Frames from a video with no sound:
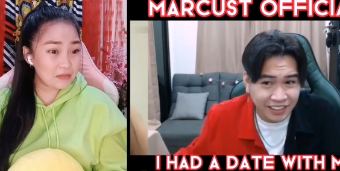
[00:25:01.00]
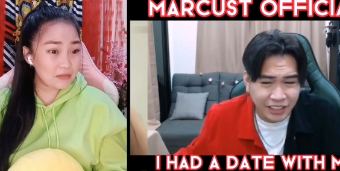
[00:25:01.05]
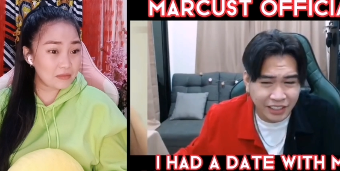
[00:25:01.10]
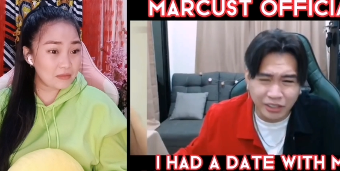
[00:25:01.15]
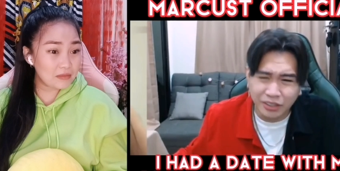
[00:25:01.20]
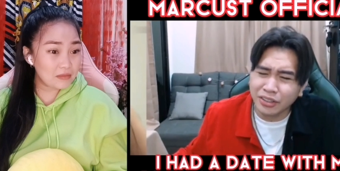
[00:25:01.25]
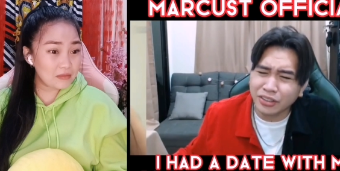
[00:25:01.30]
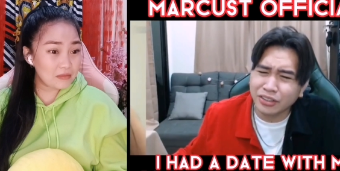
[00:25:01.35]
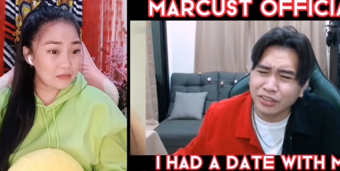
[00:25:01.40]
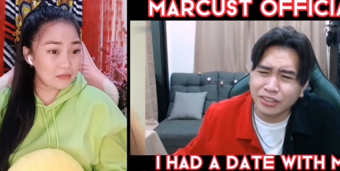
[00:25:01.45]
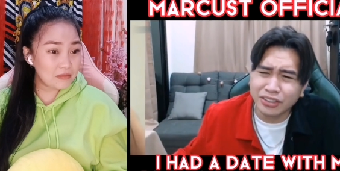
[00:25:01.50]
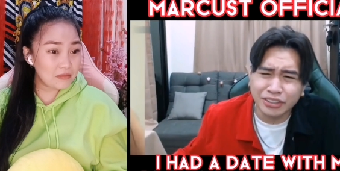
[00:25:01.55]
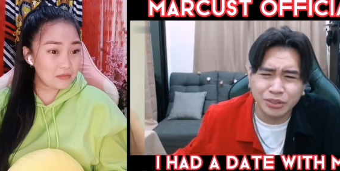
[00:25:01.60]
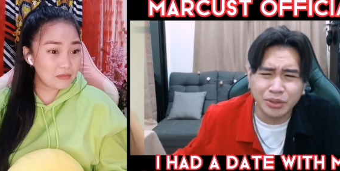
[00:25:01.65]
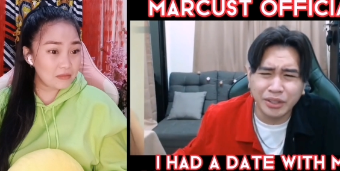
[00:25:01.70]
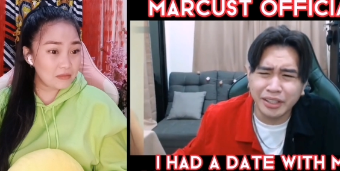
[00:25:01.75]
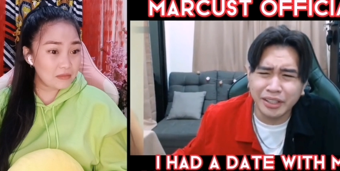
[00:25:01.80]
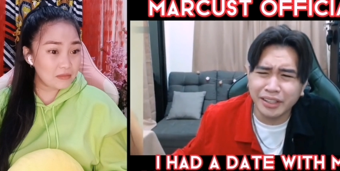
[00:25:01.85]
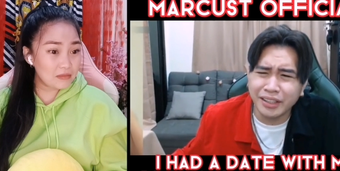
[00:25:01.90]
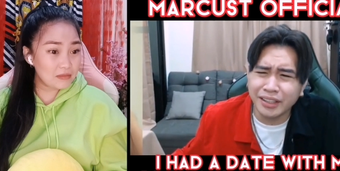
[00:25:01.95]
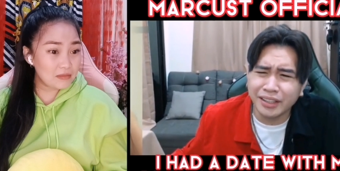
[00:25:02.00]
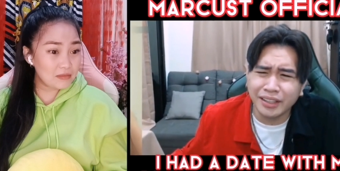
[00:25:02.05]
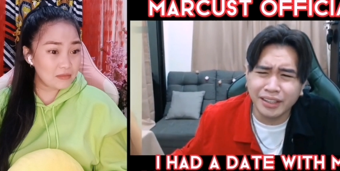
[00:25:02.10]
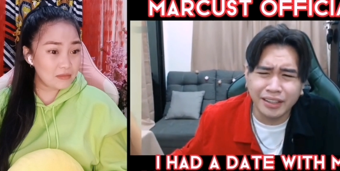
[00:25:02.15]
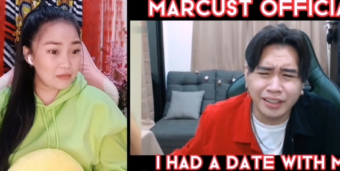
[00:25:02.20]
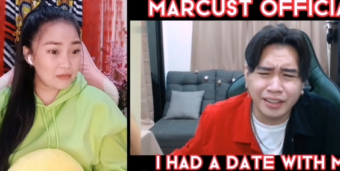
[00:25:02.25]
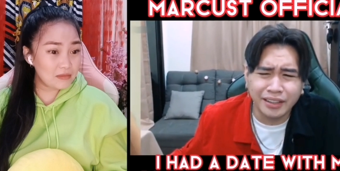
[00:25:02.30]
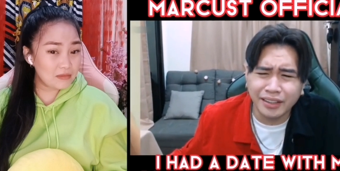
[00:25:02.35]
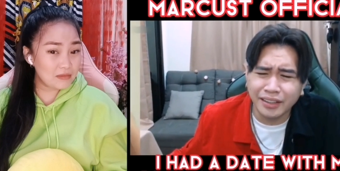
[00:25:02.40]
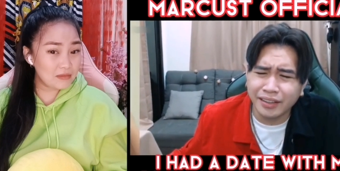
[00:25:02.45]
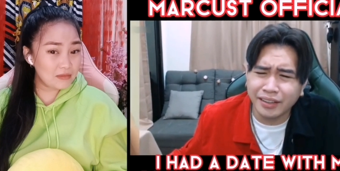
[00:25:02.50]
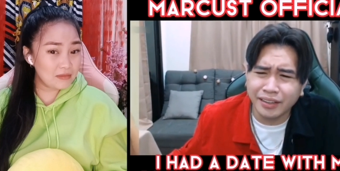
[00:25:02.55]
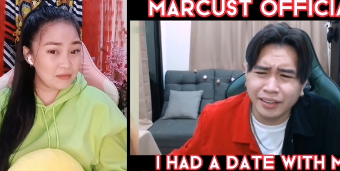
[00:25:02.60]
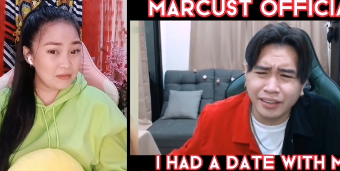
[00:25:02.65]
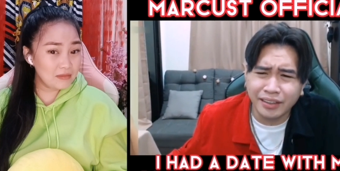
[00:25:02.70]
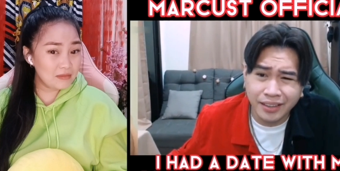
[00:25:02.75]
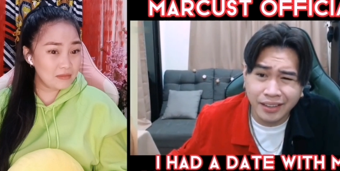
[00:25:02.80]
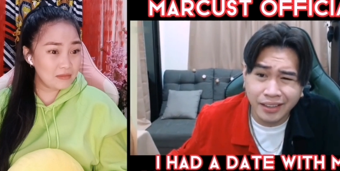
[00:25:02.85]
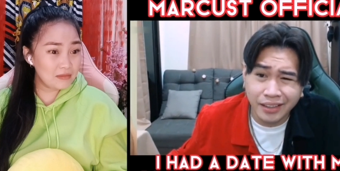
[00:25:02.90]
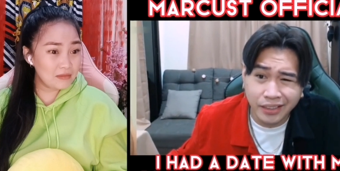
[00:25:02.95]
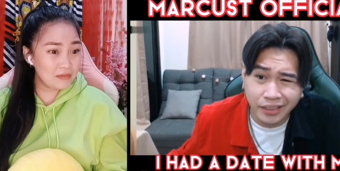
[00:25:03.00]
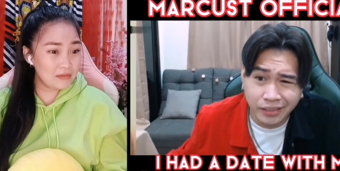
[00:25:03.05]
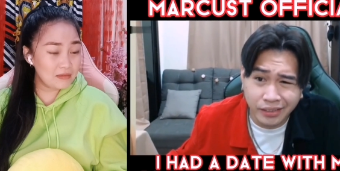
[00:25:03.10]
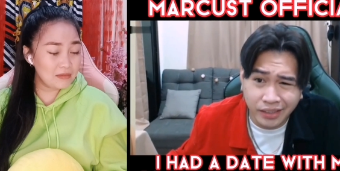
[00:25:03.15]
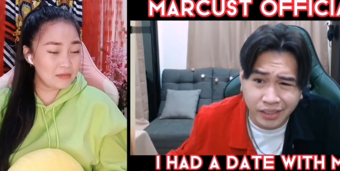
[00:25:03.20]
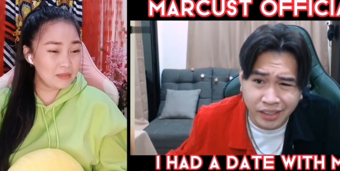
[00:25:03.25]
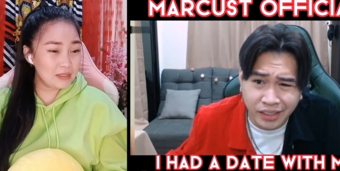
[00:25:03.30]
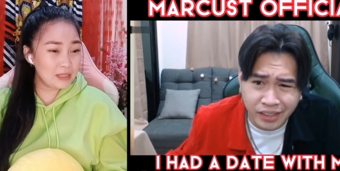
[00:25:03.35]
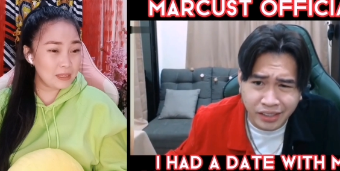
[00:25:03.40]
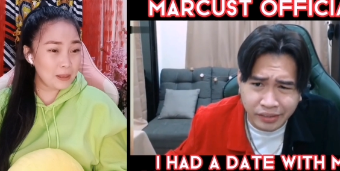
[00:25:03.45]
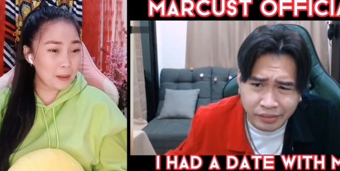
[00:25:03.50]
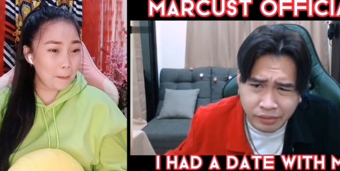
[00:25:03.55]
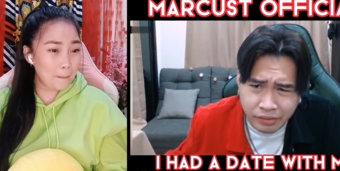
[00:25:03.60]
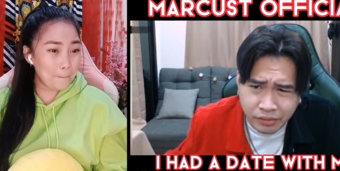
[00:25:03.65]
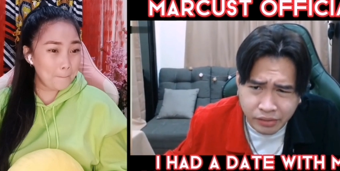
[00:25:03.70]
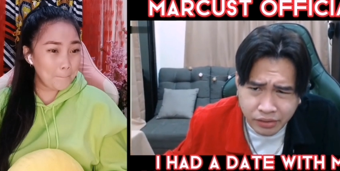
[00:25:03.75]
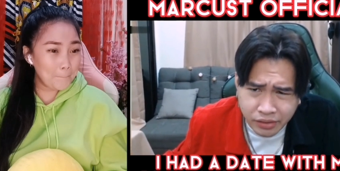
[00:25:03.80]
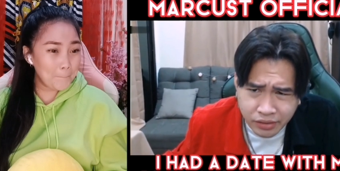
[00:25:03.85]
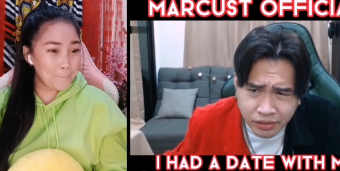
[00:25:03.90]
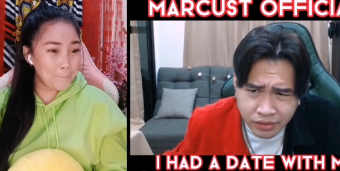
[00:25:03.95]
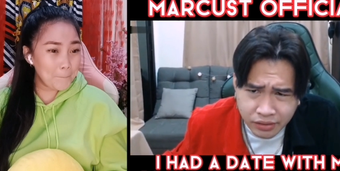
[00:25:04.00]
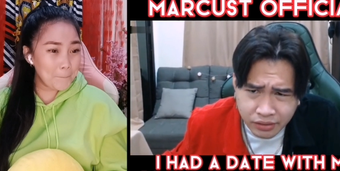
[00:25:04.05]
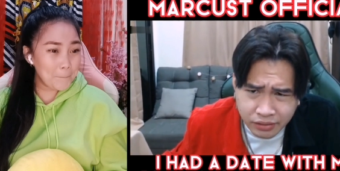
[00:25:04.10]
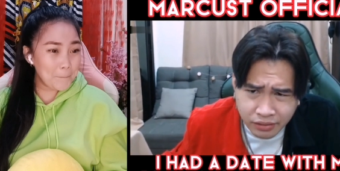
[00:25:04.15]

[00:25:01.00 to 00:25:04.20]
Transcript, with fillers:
Speaker 1: You look twenty-three, four,